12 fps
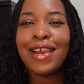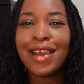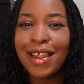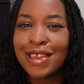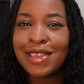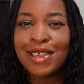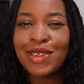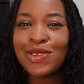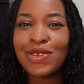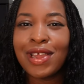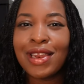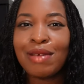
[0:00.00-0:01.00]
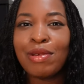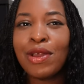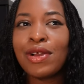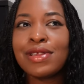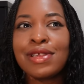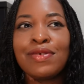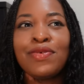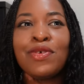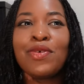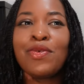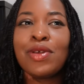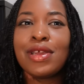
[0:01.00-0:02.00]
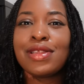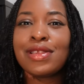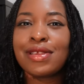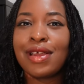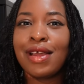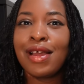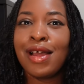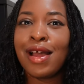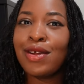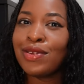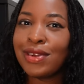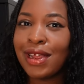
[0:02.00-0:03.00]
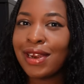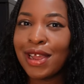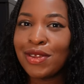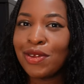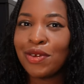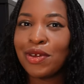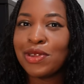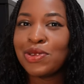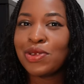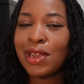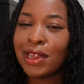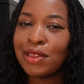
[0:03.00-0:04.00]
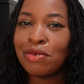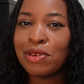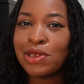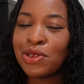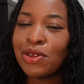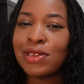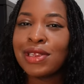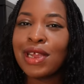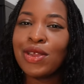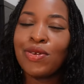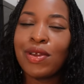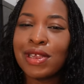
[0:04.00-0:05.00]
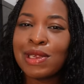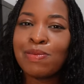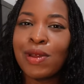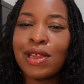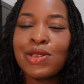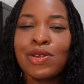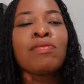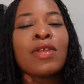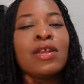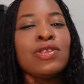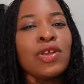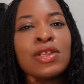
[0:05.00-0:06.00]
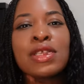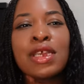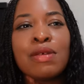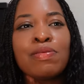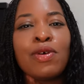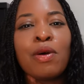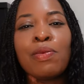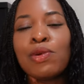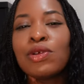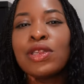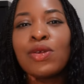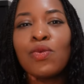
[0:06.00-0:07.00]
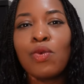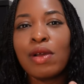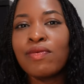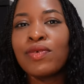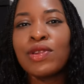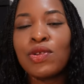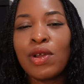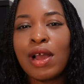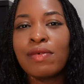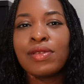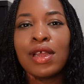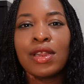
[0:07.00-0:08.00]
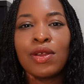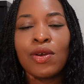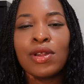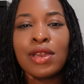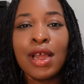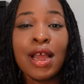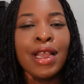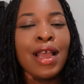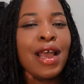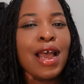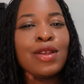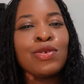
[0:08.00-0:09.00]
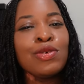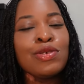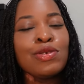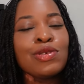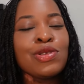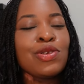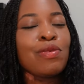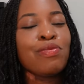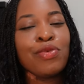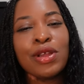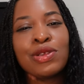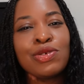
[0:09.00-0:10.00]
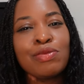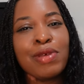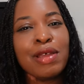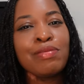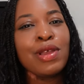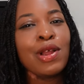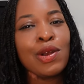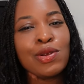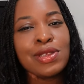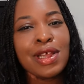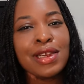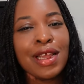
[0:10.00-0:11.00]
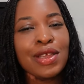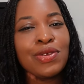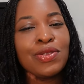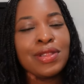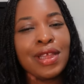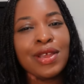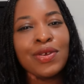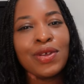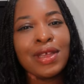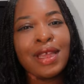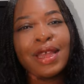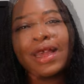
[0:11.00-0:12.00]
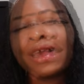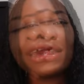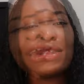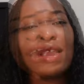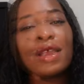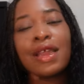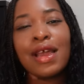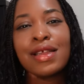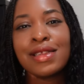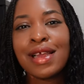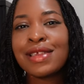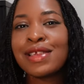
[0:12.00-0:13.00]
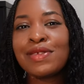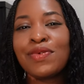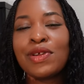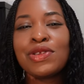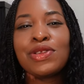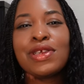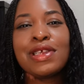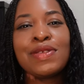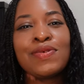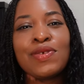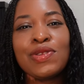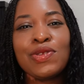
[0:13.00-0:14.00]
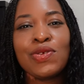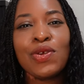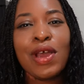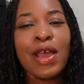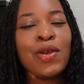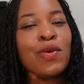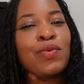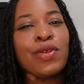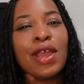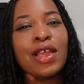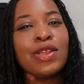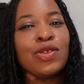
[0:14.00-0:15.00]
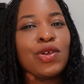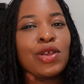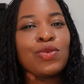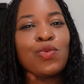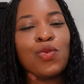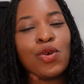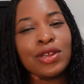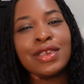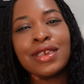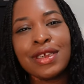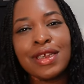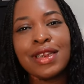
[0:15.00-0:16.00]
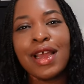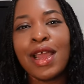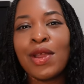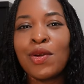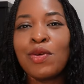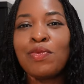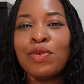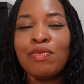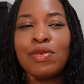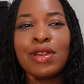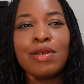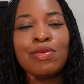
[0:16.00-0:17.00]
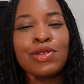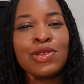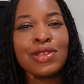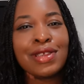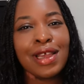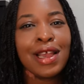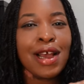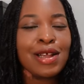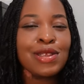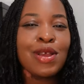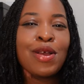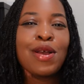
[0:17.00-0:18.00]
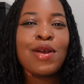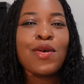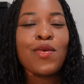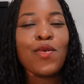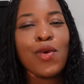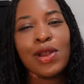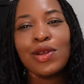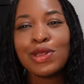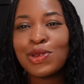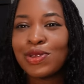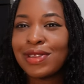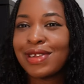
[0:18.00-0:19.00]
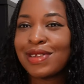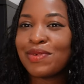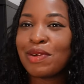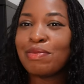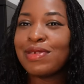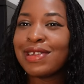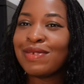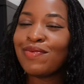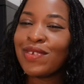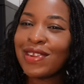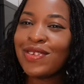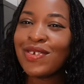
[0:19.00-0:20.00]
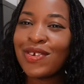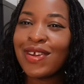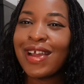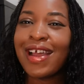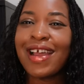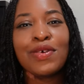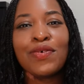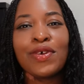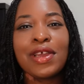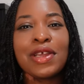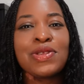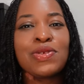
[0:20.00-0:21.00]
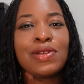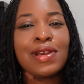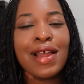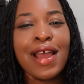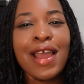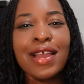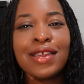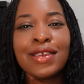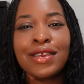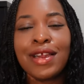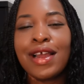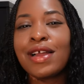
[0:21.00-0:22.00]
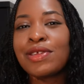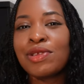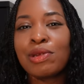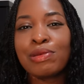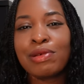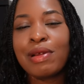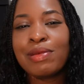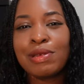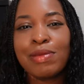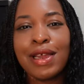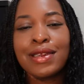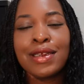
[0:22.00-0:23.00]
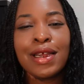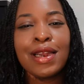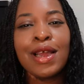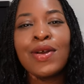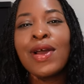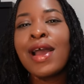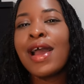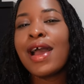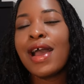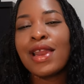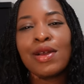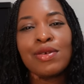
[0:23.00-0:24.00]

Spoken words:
Let's stick together, because if you quit, how then are you going to get the results that you expect? Just keep uploading one video after the other, and who knows, your breakthrough might be closer than you think, okay? And yeah guys, that's it for today's video. I hope you enjoyed watching. I hope you've been able to take out one or two things from this video. And don't forget to like, share and subscribe to my channel, and